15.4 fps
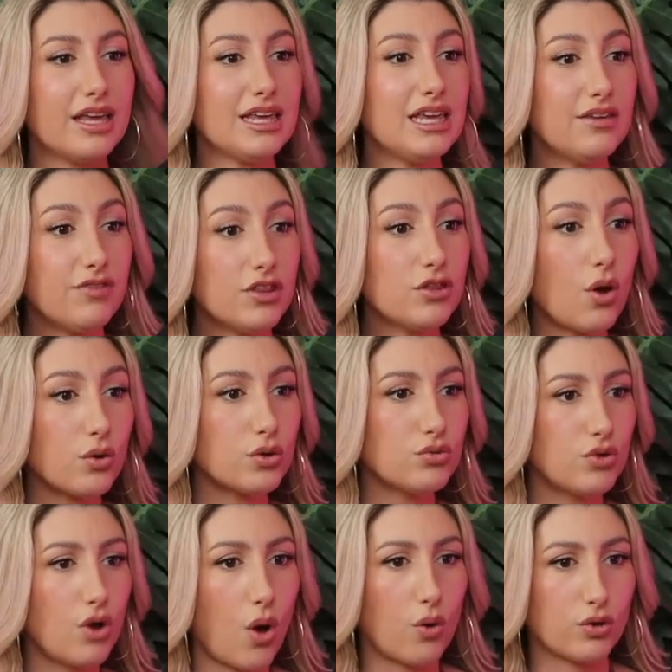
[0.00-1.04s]
even though you
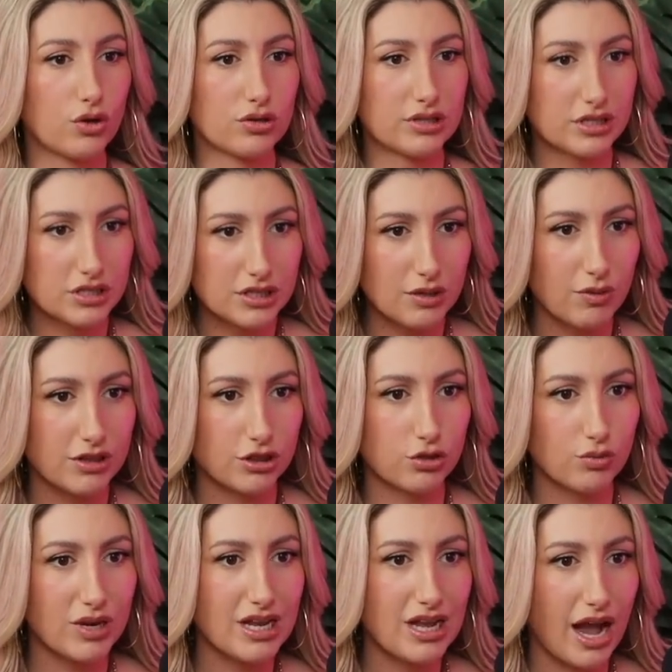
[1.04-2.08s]
know you're literally with
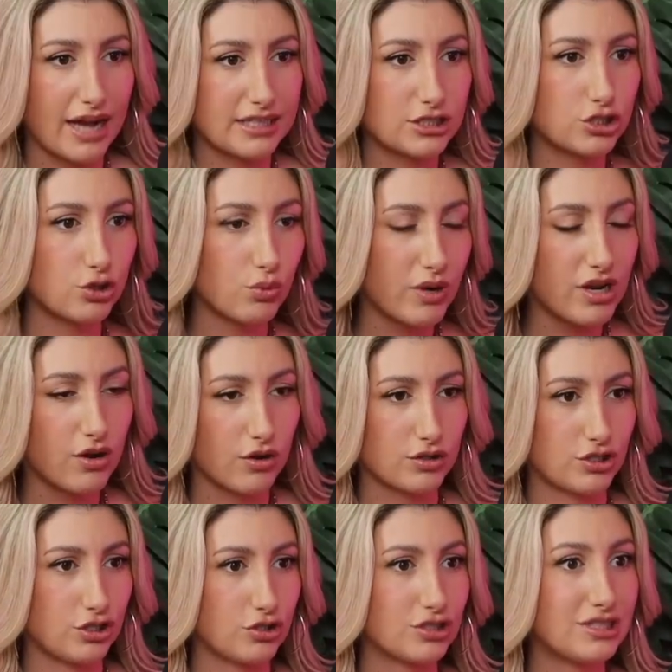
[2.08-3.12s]
3 guys, 3
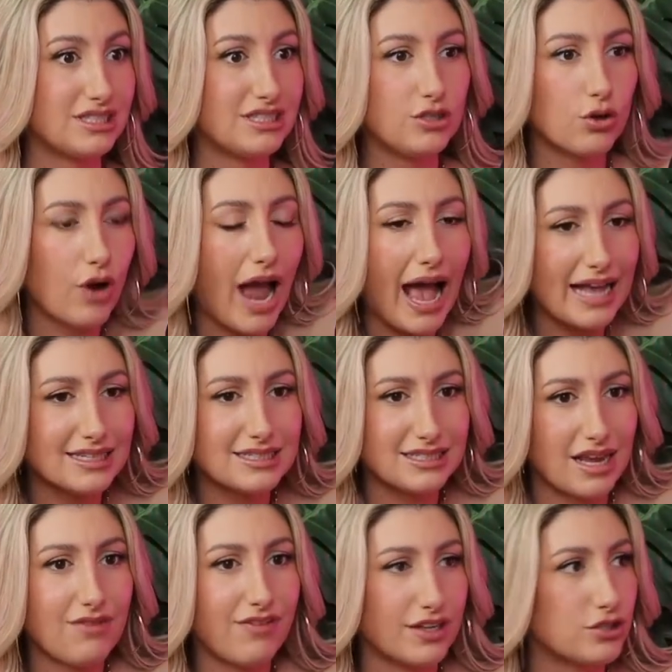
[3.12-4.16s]
girls, you're as
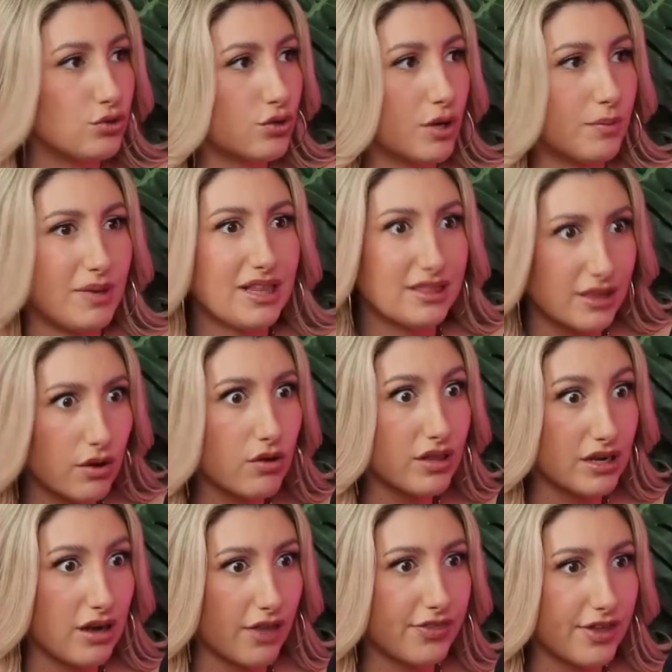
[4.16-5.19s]
safe as you could be,
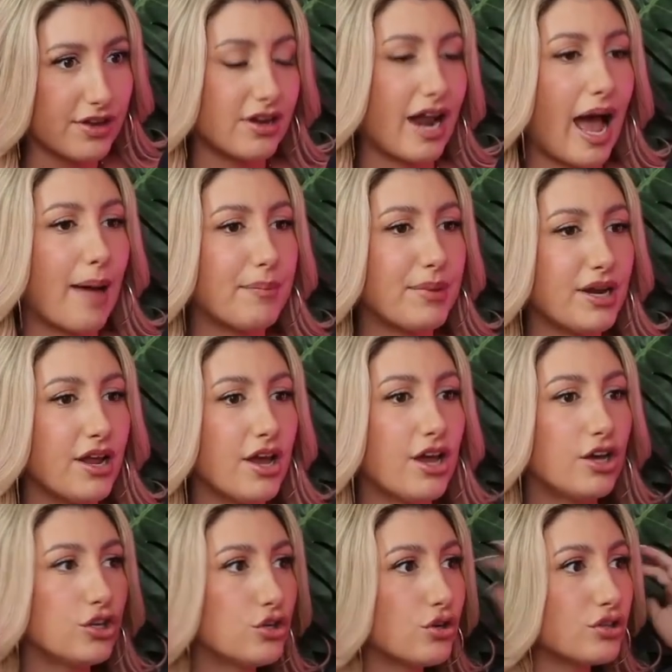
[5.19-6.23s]
literally nothing could happen,
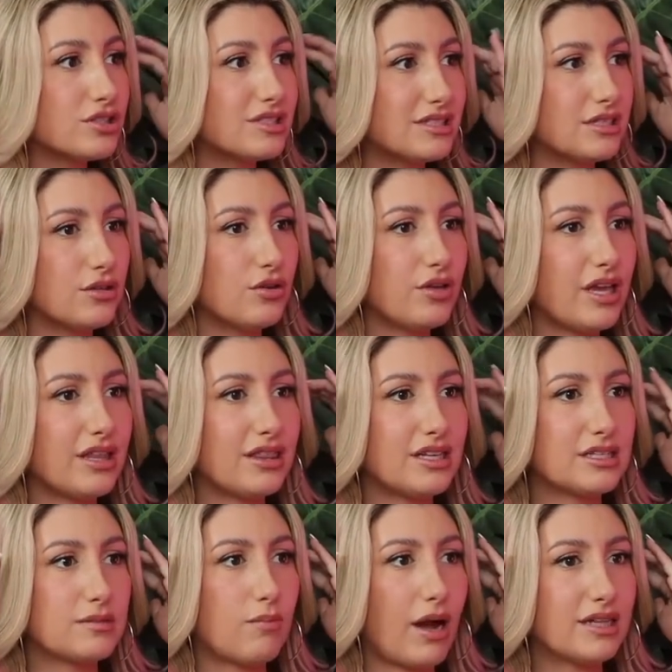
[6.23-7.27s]
you're still in
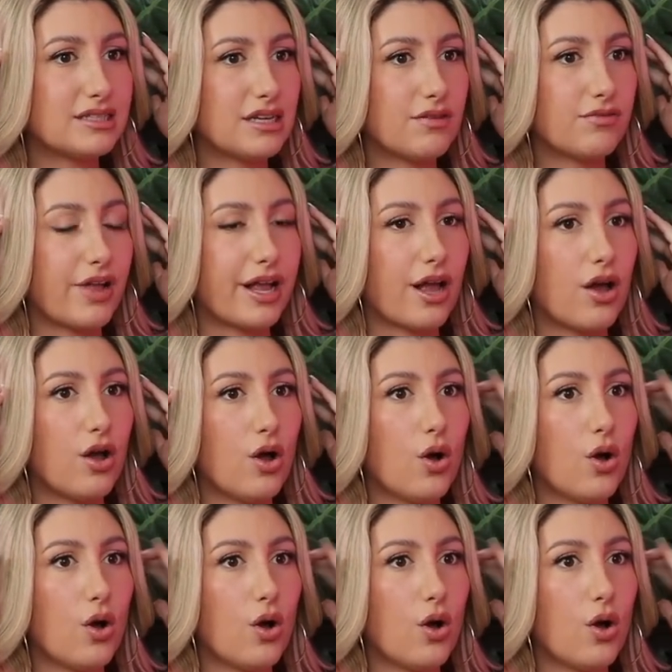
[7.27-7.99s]
this mindset of like,